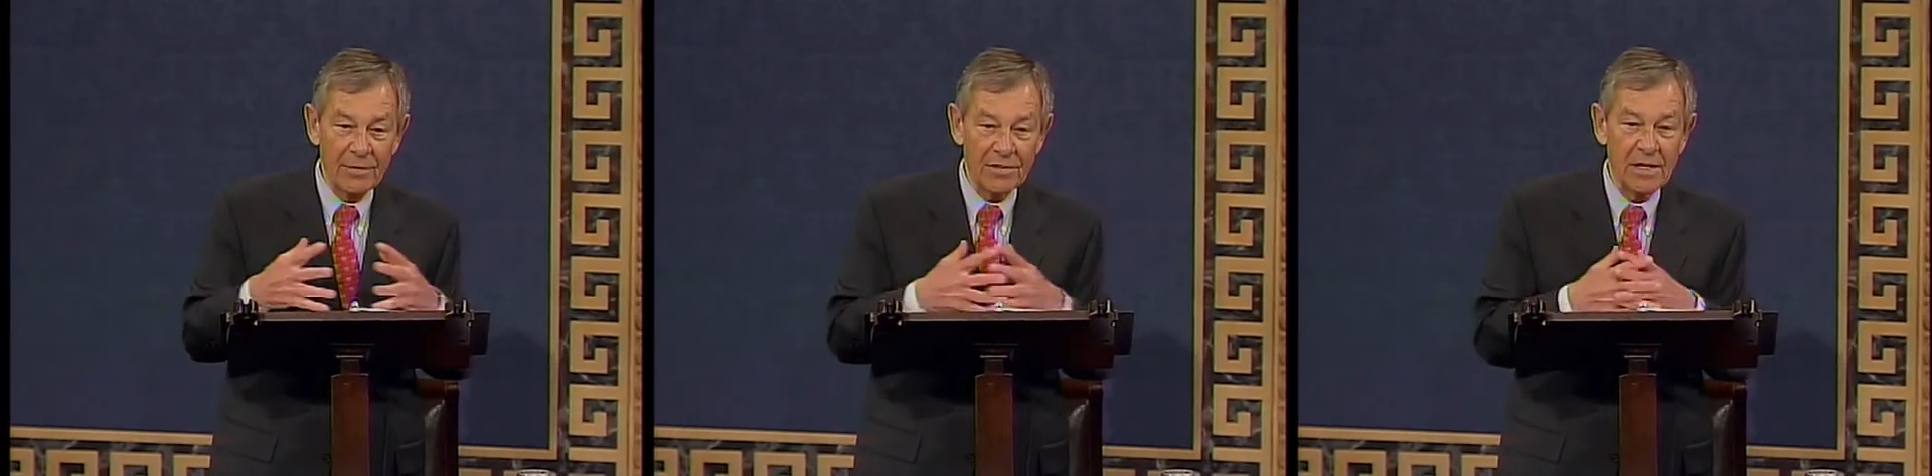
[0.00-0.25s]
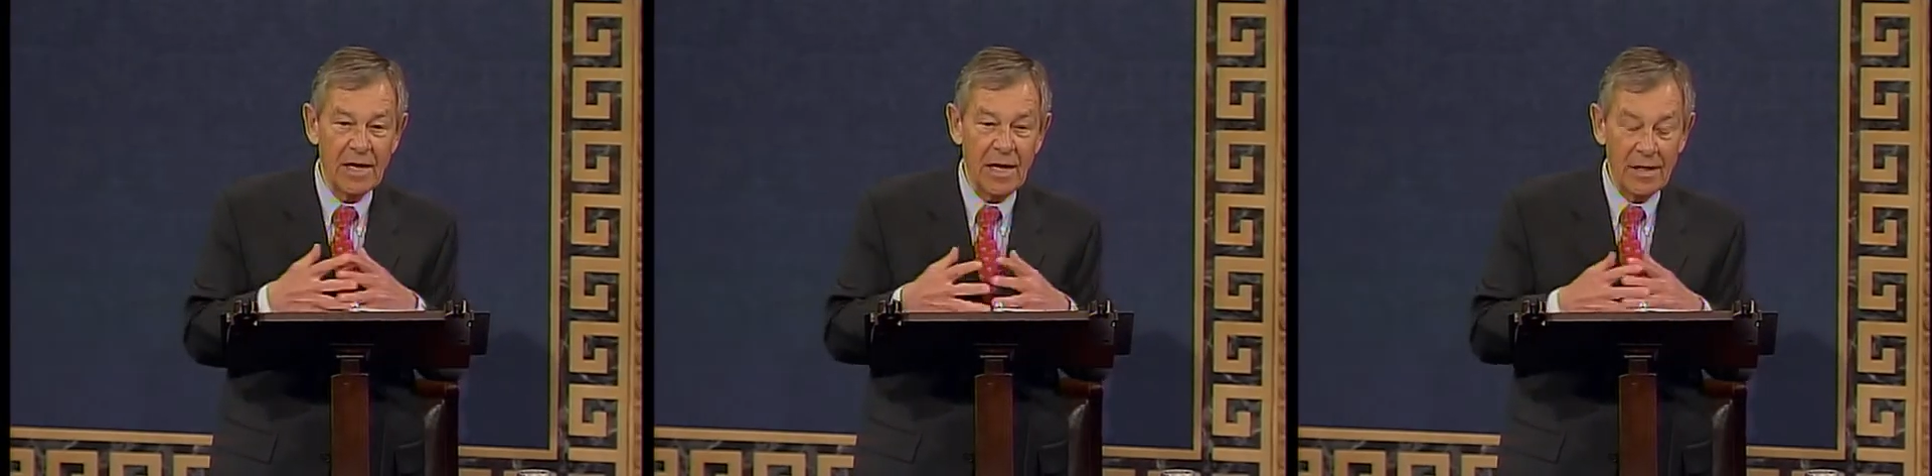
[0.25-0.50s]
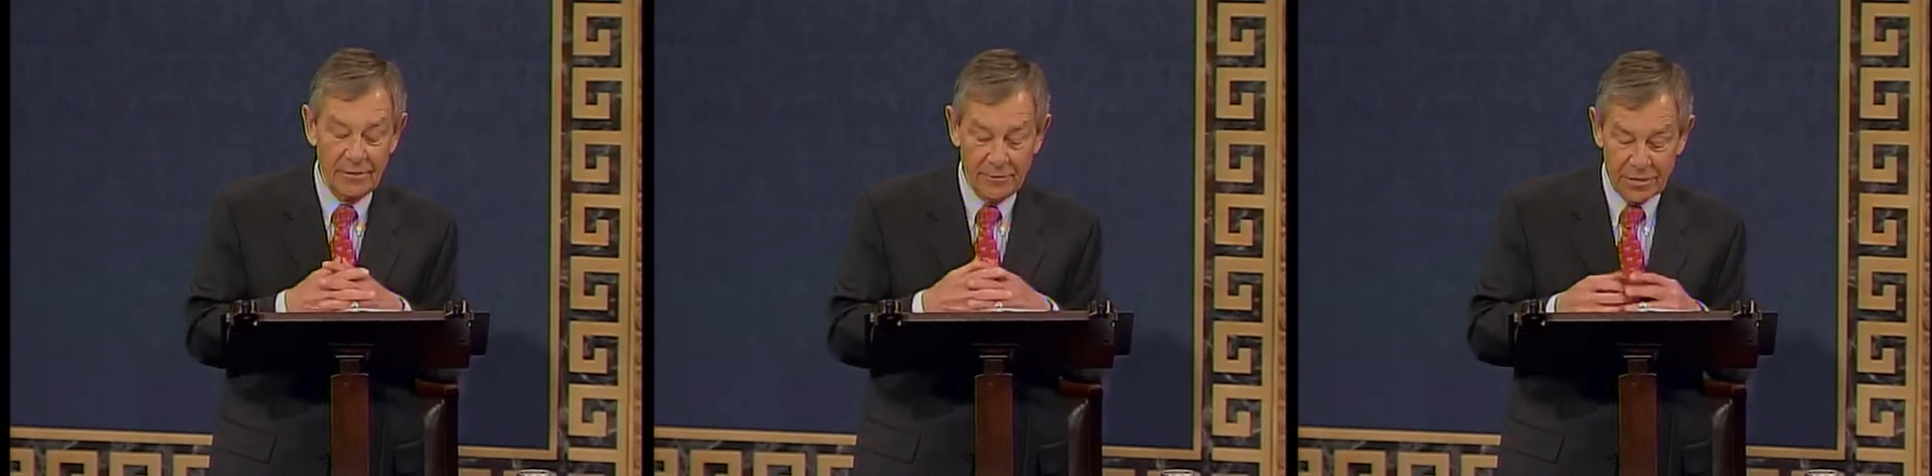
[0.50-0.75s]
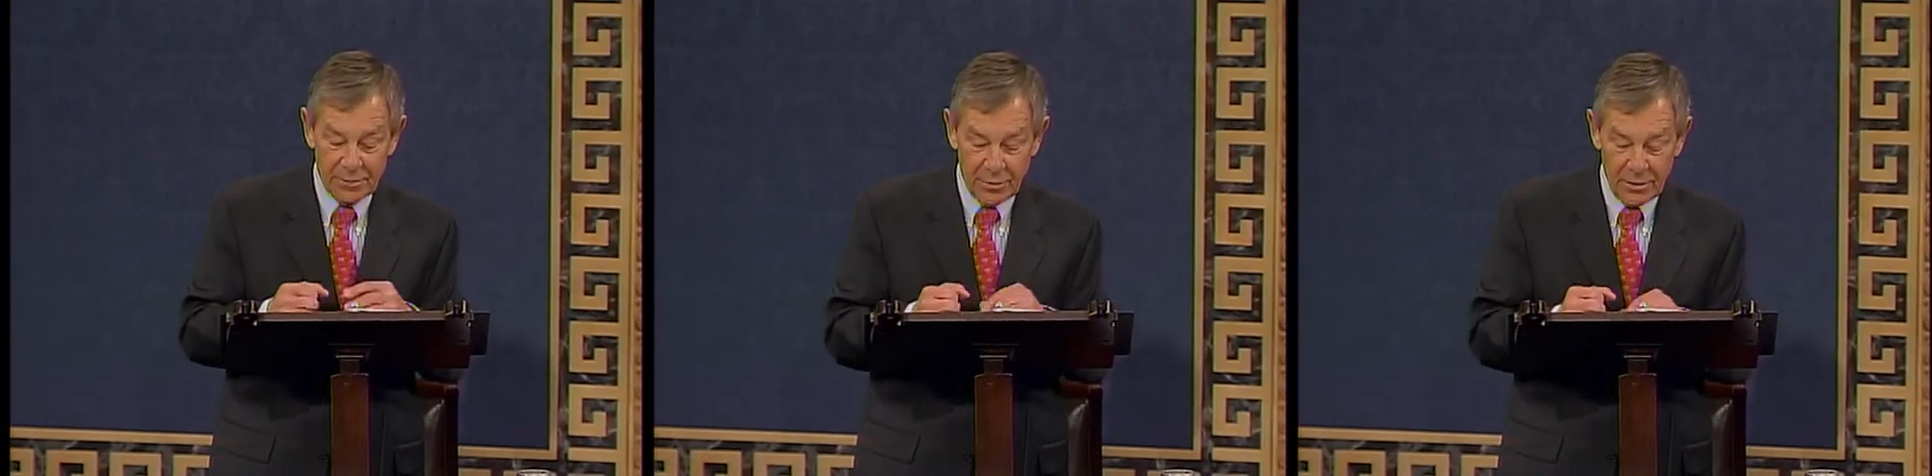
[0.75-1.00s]
this kind of
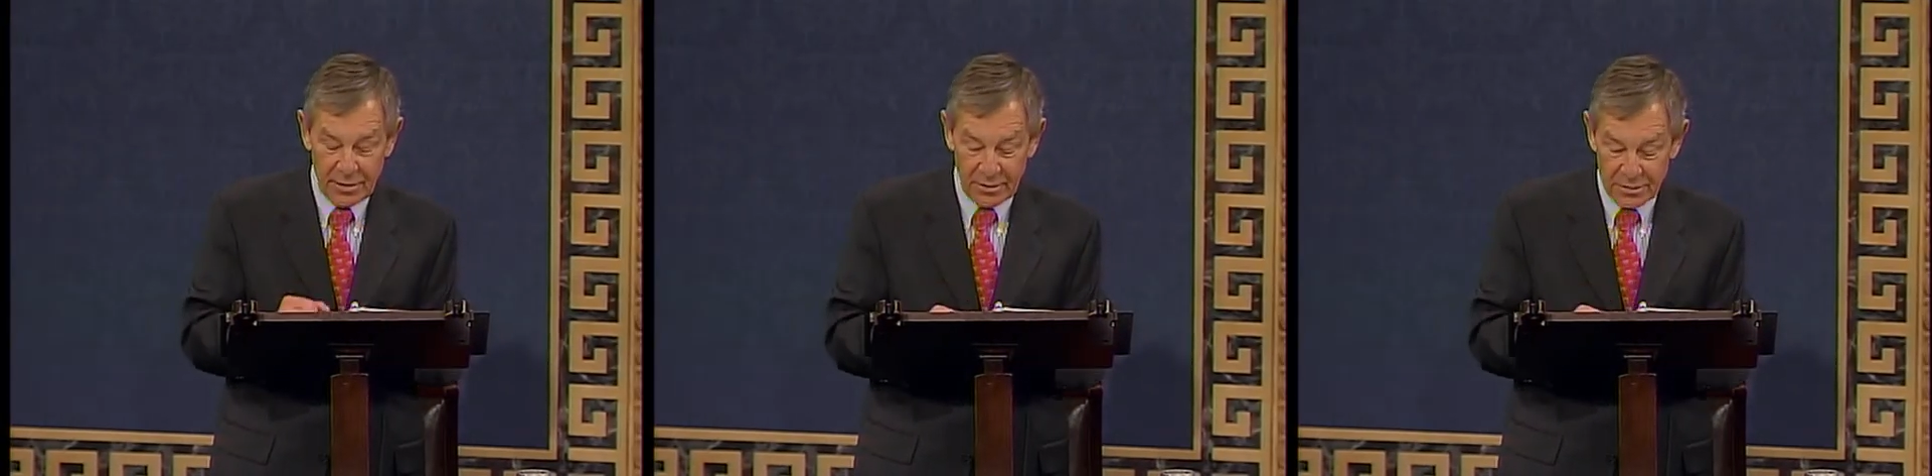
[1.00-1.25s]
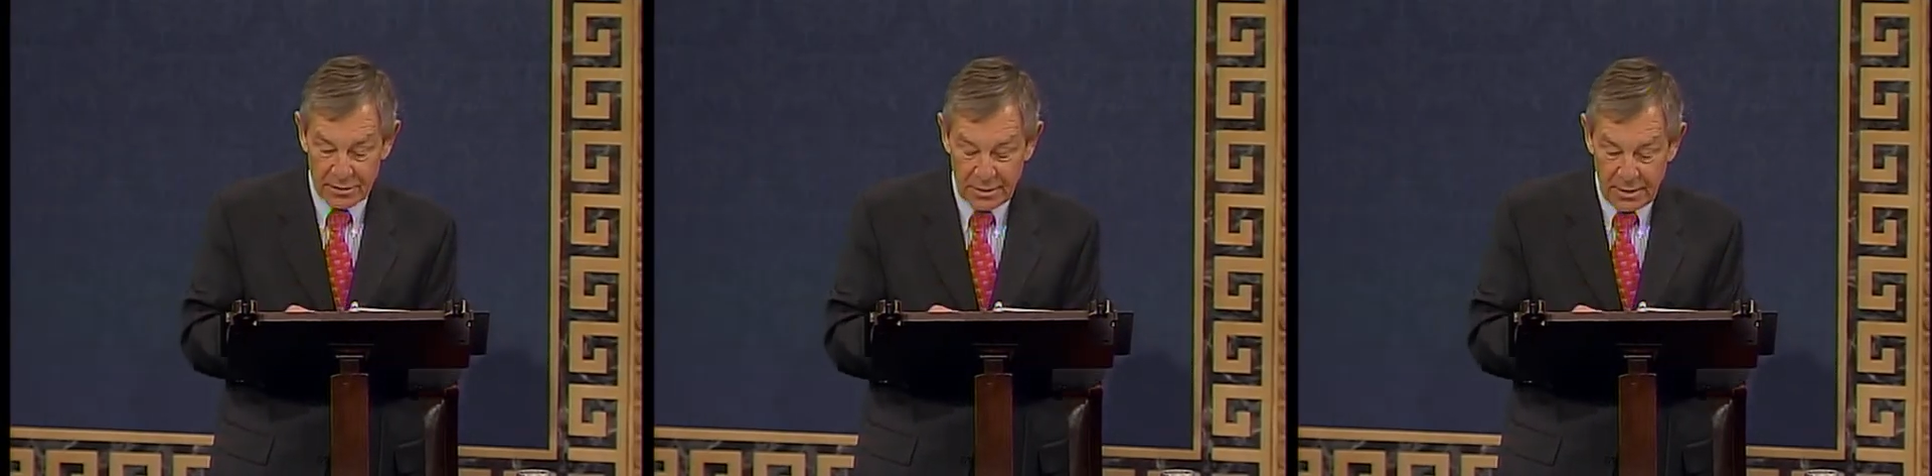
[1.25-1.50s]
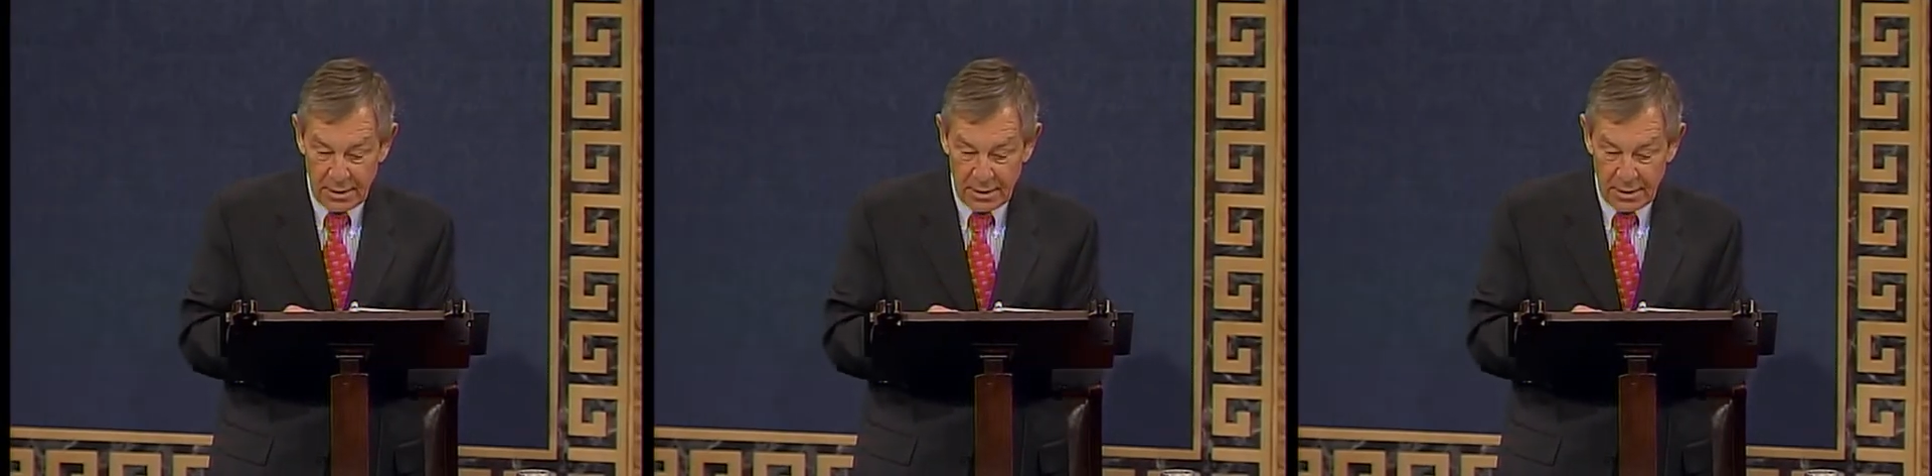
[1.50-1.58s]
experience.